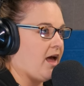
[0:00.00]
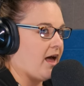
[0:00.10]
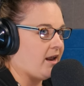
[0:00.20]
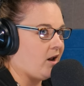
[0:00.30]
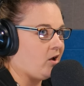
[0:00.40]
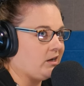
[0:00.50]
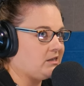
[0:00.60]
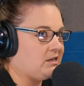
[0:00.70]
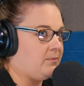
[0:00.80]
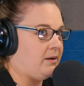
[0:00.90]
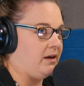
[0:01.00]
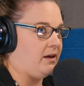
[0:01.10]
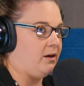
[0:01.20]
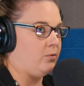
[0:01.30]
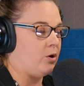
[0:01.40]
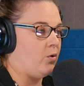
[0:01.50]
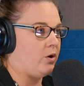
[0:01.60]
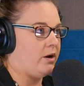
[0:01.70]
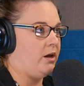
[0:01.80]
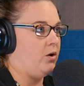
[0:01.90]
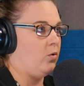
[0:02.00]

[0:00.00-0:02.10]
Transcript: And it all needs to be recorded